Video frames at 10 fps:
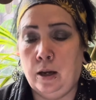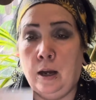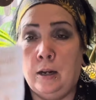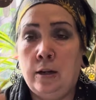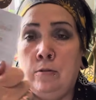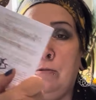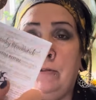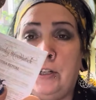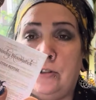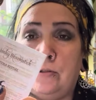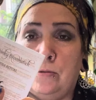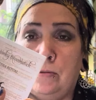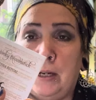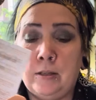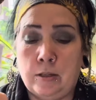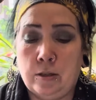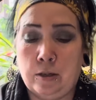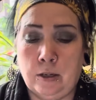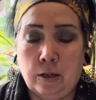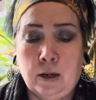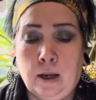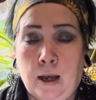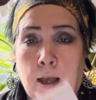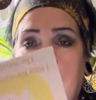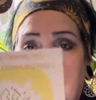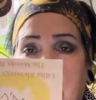a little ritual list, and this